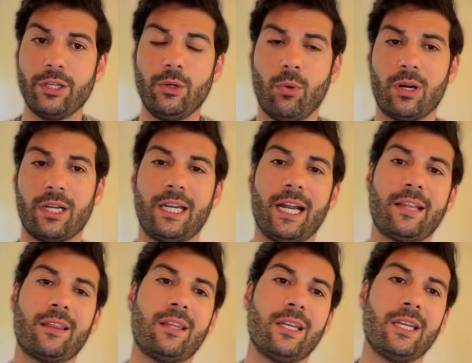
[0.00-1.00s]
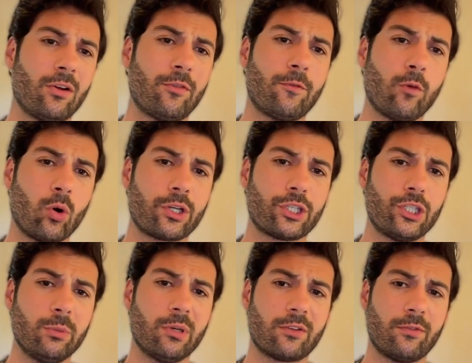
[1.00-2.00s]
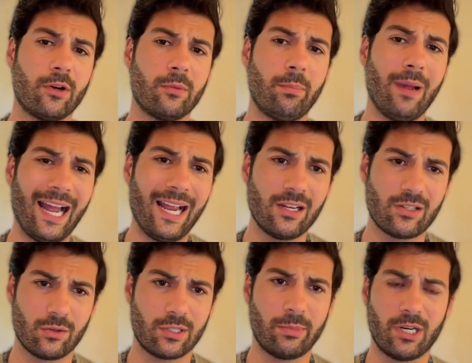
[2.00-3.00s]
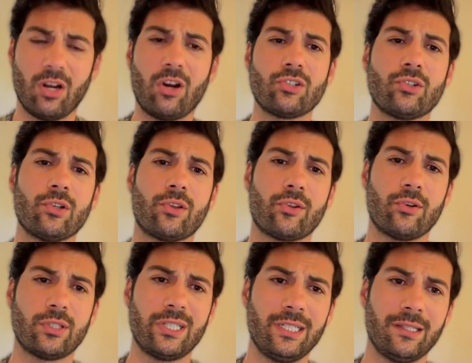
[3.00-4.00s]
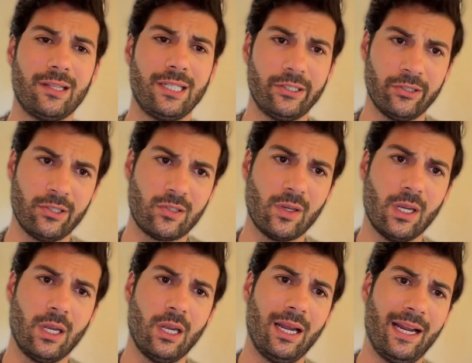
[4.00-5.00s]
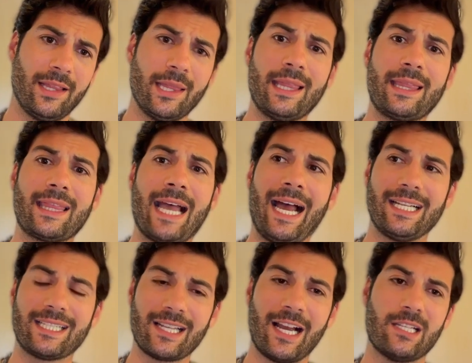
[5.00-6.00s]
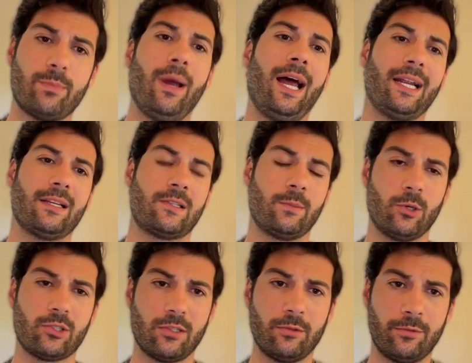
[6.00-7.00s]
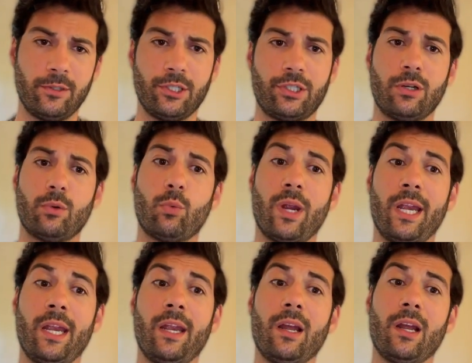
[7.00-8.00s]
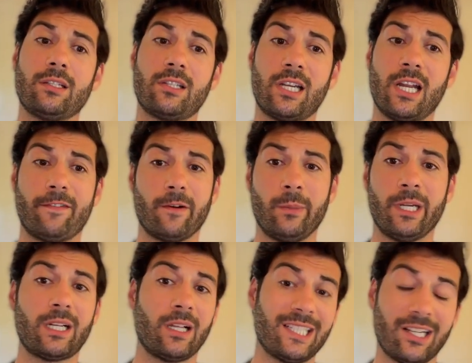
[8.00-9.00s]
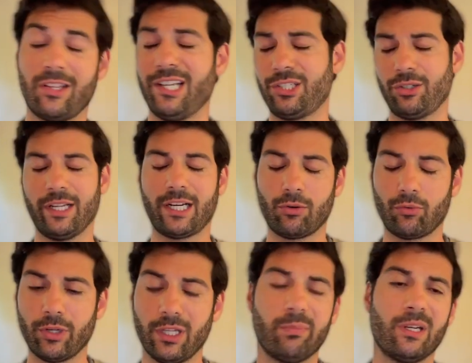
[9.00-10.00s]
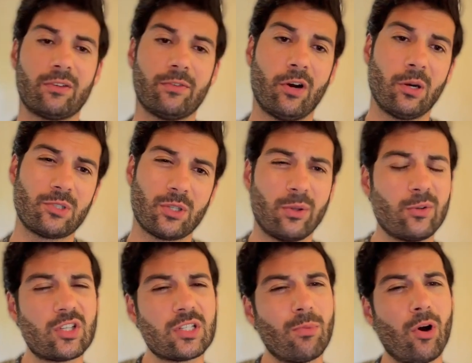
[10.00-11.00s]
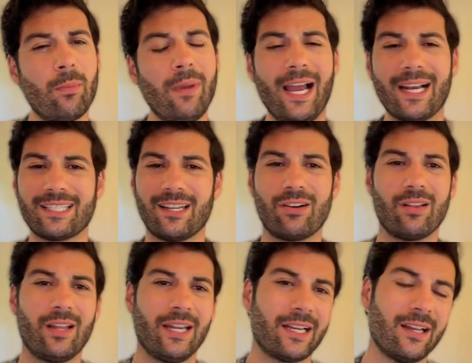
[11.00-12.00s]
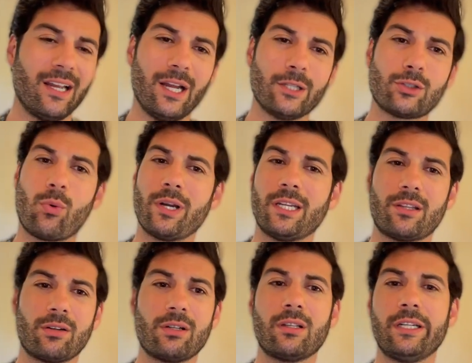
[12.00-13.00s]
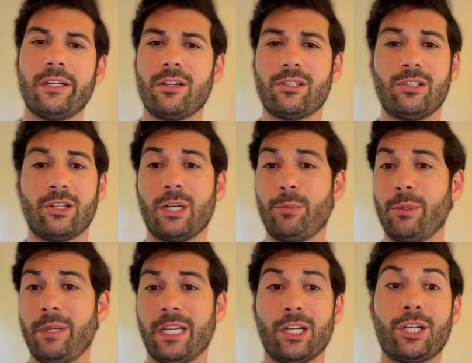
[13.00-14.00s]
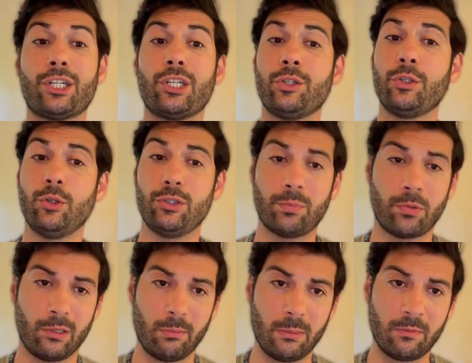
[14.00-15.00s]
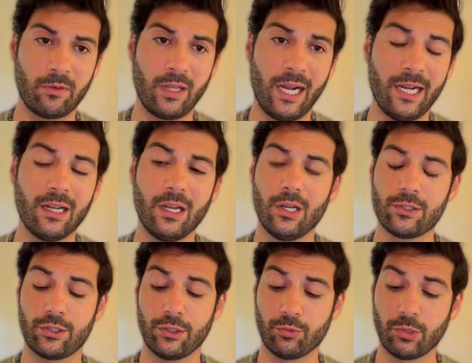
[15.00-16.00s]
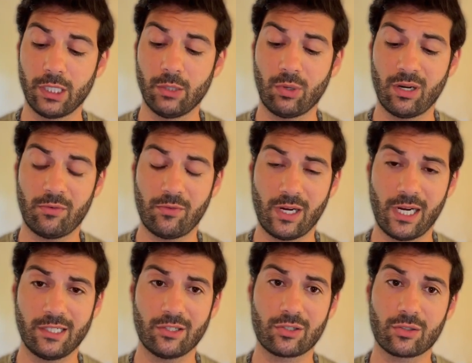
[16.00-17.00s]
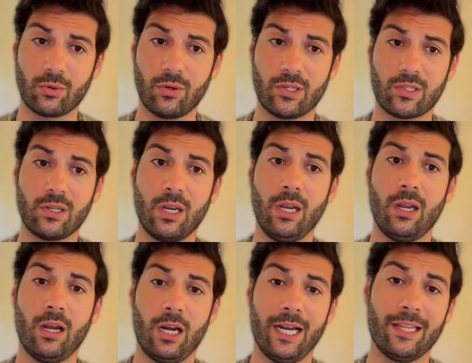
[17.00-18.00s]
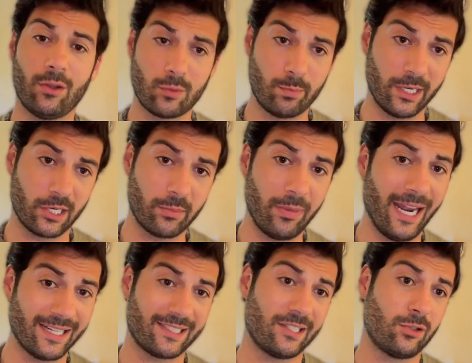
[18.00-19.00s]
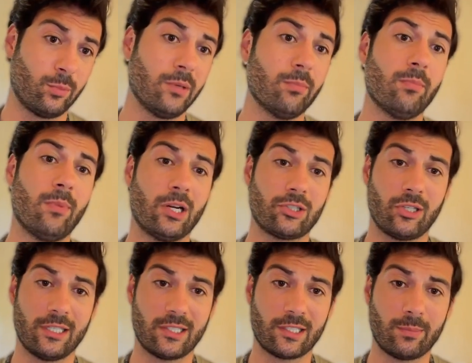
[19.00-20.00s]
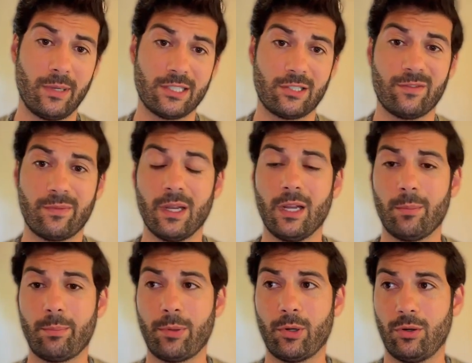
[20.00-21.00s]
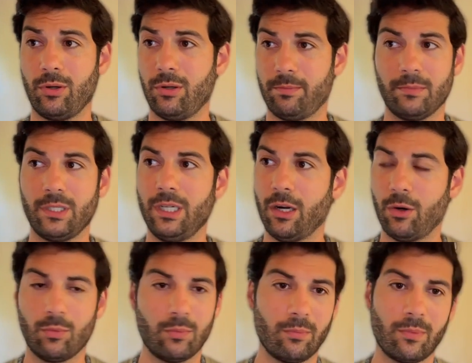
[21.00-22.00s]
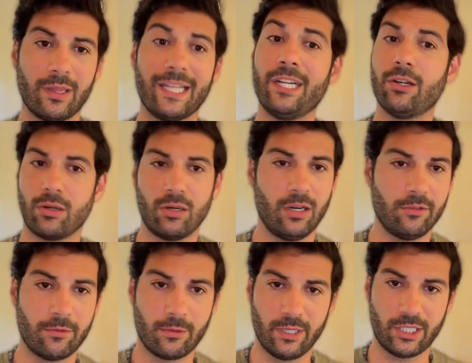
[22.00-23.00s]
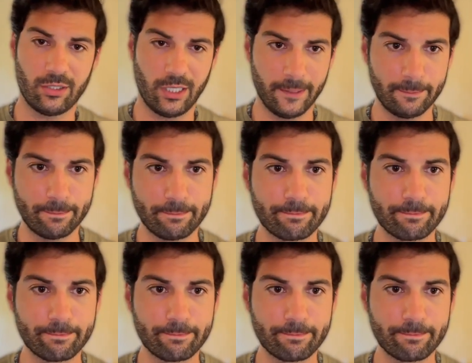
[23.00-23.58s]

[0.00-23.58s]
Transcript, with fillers: you want to get the, the four cubic foot bag. So it's about 113 liters. And that size bag is the most efficient way to get vermiculite unless you're like a really big farm. So those small bags that are like 20, 30 liters, you're going to be paying a huge premium for that. So you really want to find a source uh, in those bigger bags because it'll be much less expensive per, you know, liter of vermiculite.